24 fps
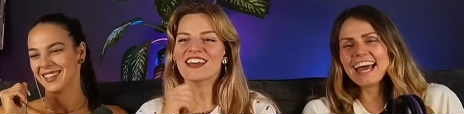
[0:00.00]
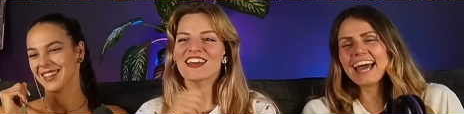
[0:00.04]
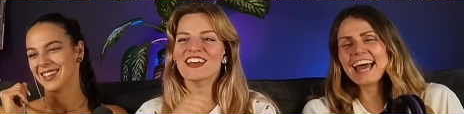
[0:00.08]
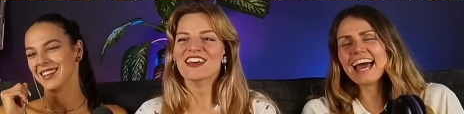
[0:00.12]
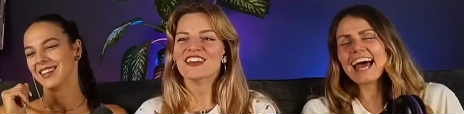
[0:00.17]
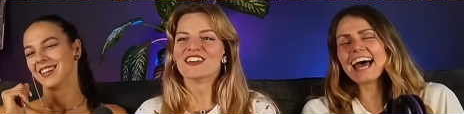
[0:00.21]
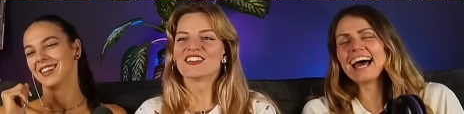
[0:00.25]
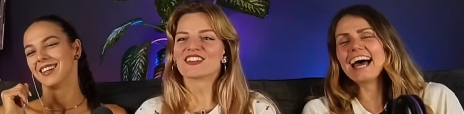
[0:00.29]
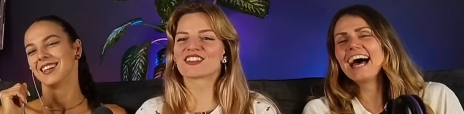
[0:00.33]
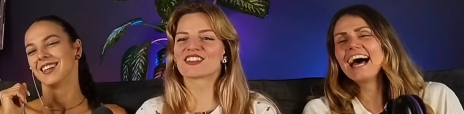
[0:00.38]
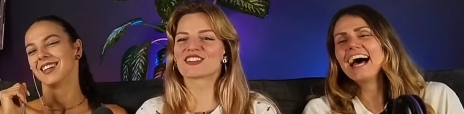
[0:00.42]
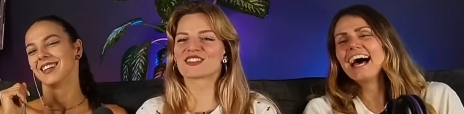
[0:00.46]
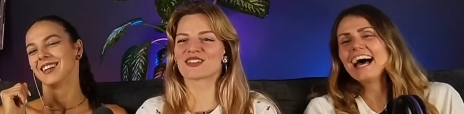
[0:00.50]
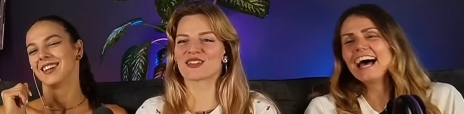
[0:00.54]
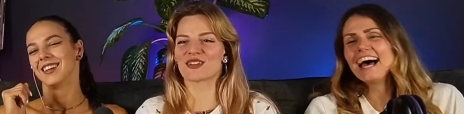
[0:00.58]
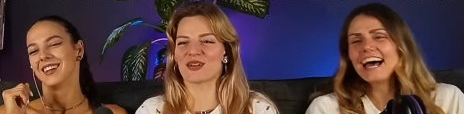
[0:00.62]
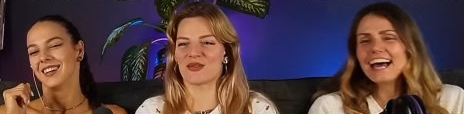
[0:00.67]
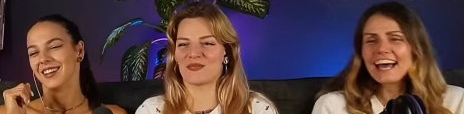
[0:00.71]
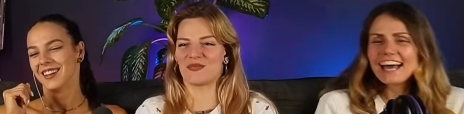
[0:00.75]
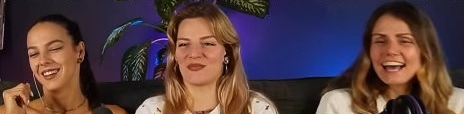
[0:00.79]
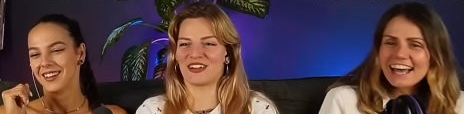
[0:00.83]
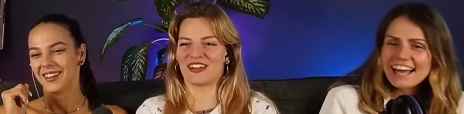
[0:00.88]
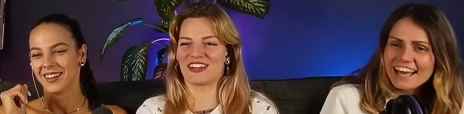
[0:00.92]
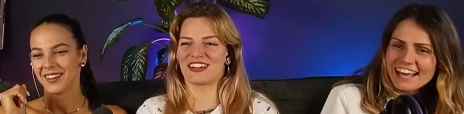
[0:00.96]
Speaker 1: Ah.
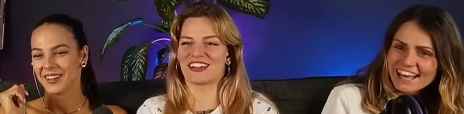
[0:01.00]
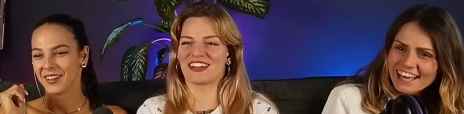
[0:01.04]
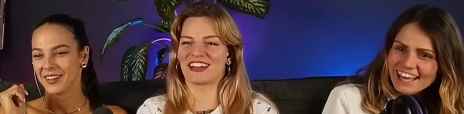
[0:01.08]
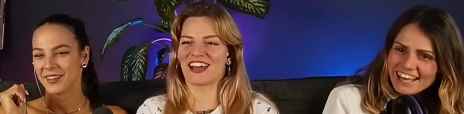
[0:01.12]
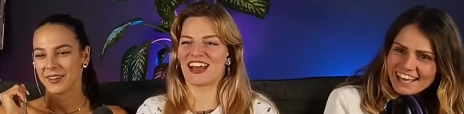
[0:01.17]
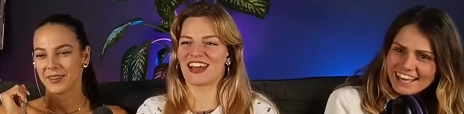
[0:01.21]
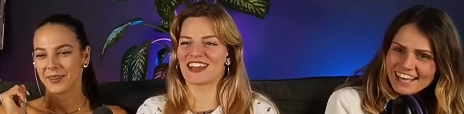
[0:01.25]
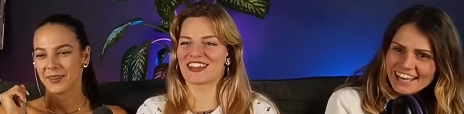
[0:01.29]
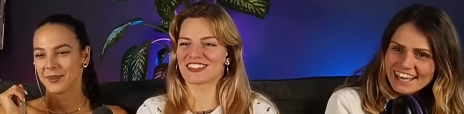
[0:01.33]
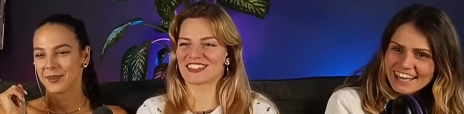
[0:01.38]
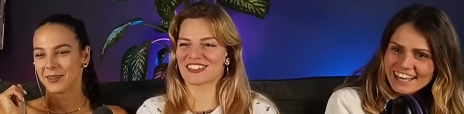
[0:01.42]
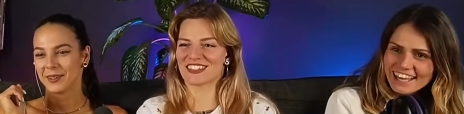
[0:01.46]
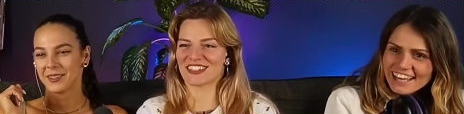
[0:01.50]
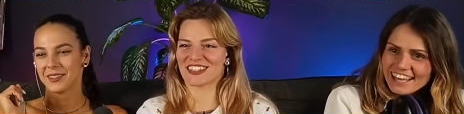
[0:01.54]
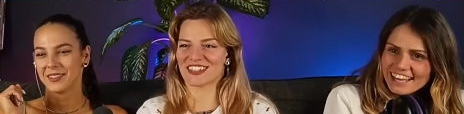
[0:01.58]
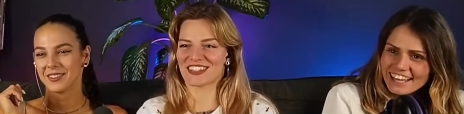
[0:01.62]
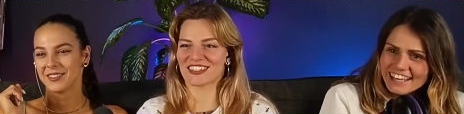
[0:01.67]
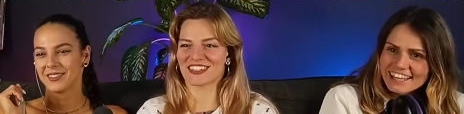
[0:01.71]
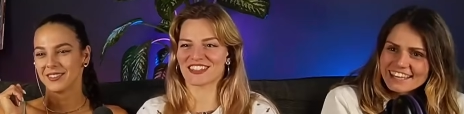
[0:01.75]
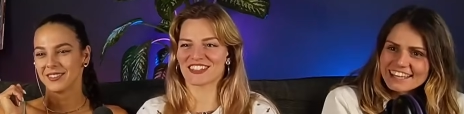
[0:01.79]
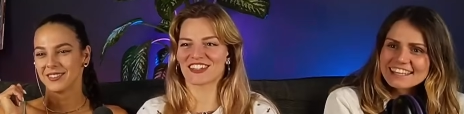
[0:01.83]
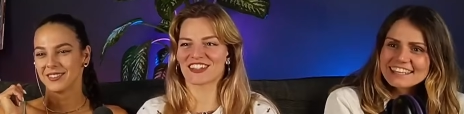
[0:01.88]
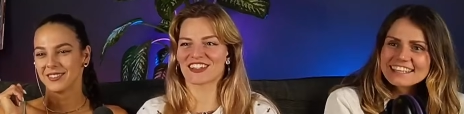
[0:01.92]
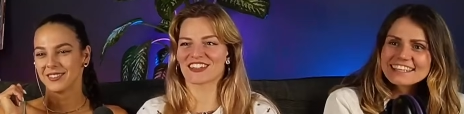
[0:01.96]
Super nice.
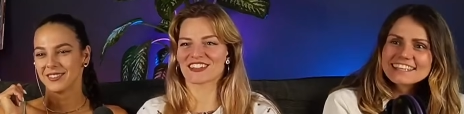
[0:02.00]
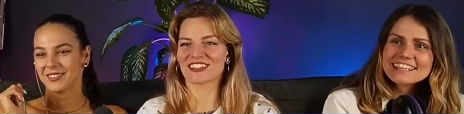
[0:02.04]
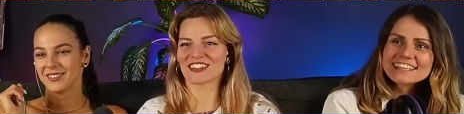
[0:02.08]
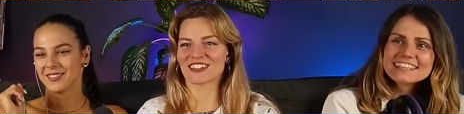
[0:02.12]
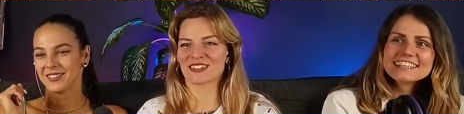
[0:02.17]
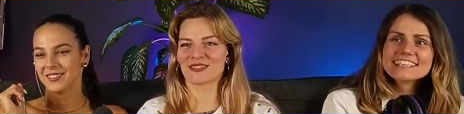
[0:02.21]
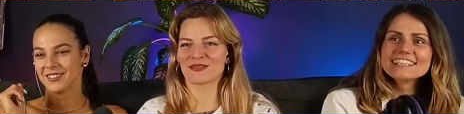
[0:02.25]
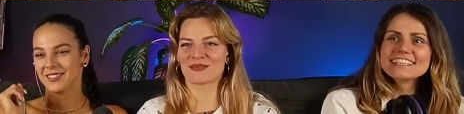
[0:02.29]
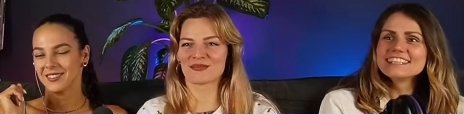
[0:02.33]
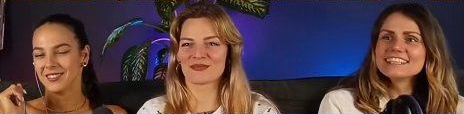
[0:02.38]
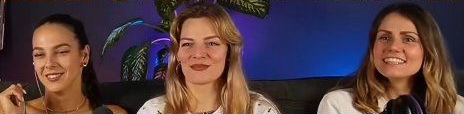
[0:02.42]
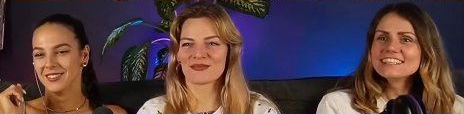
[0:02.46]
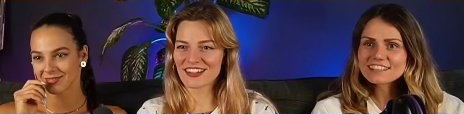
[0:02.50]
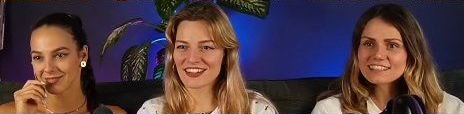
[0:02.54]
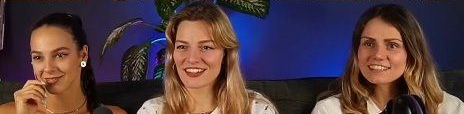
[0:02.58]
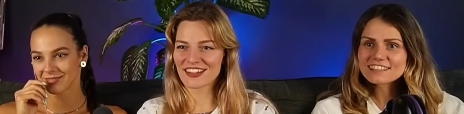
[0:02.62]
She's awesome.